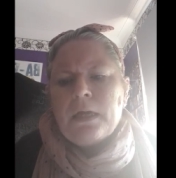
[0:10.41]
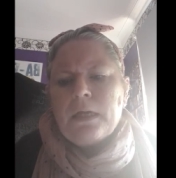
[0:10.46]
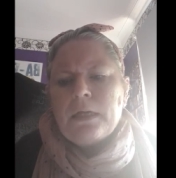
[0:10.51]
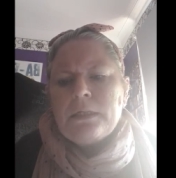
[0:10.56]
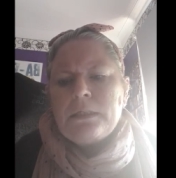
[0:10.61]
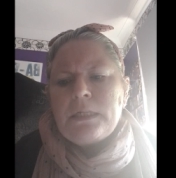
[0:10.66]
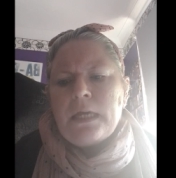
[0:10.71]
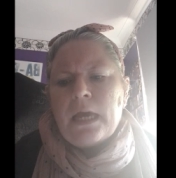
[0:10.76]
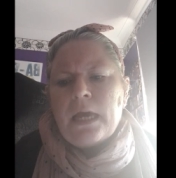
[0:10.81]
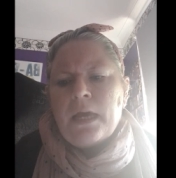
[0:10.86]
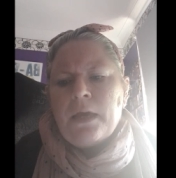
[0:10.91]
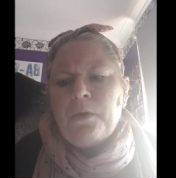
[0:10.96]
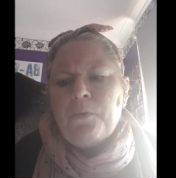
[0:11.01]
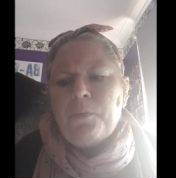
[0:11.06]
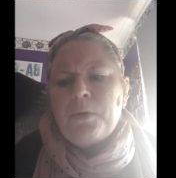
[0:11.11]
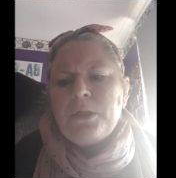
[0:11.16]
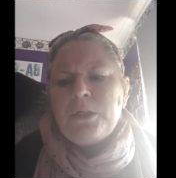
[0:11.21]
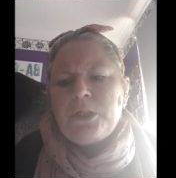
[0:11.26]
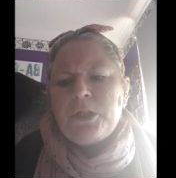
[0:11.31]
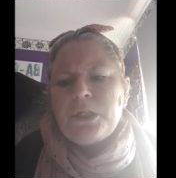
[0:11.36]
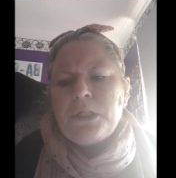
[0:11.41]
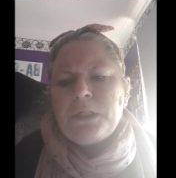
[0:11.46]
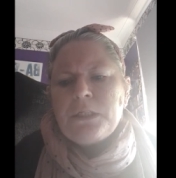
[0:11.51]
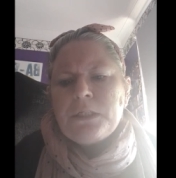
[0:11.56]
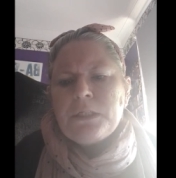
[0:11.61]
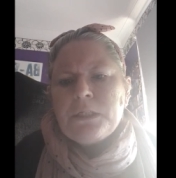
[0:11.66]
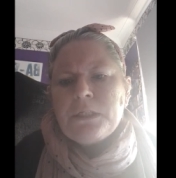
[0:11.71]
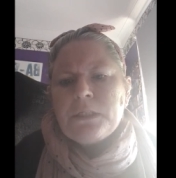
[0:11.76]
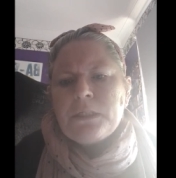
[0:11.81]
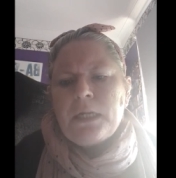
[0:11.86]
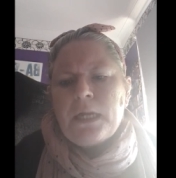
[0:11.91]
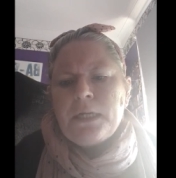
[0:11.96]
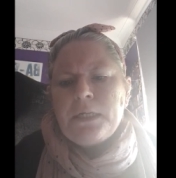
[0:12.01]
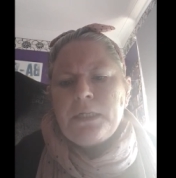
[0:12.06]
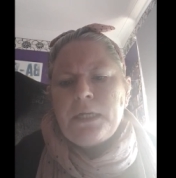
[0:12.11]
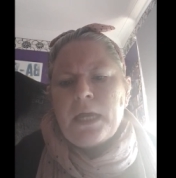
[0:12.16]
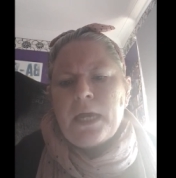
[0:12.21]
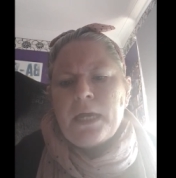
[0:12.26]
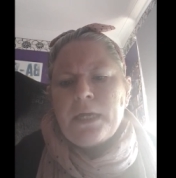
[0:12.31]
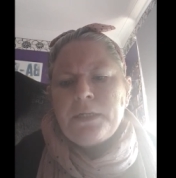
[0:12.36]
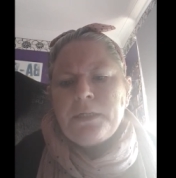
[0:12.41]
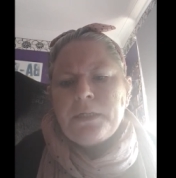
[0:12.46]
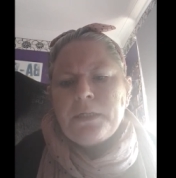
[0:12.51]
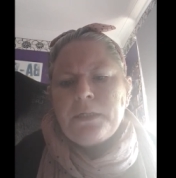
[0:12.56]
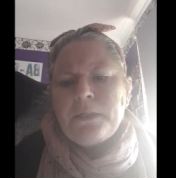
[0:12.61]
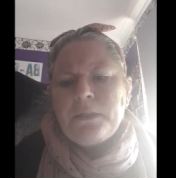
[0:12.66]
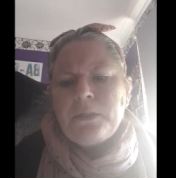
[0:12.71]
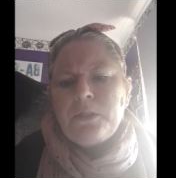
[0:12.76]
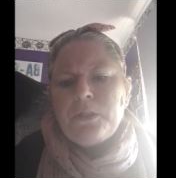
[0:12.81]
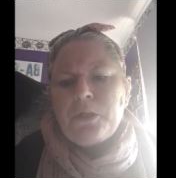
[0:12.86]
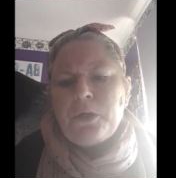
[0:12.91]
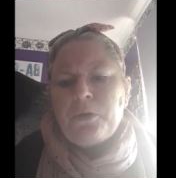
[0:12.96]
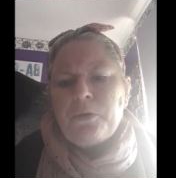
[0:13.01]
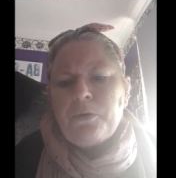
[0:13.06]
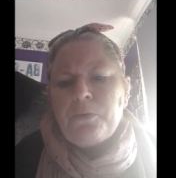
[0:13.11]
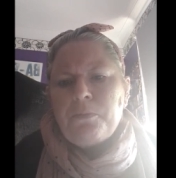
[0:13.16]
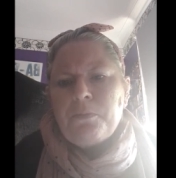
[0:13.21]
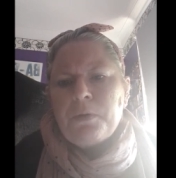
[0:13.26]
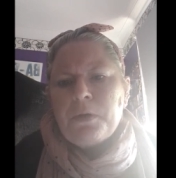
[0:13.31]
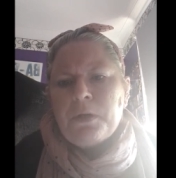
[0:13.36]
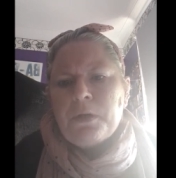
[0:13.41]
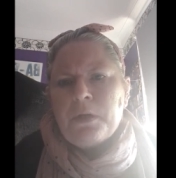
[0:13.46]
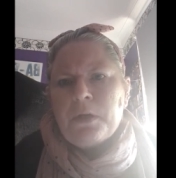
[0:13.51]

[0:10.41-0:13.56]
a day when Jesus lay dead in the tomb,